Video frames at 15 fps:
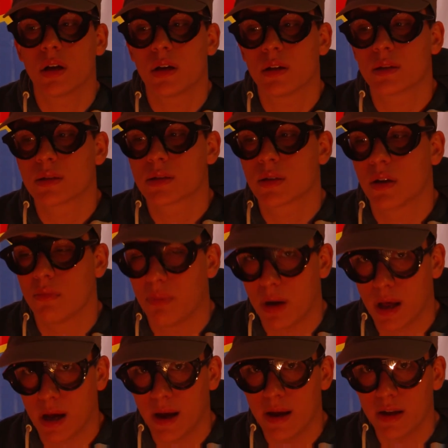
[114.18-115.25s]
is
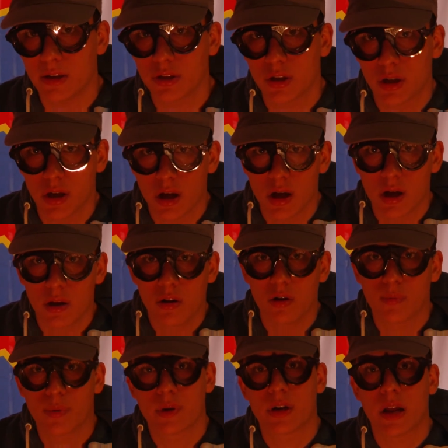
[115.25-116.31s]
obliged
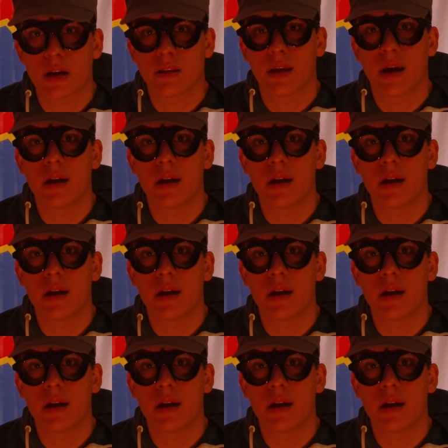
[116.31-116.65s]
to protect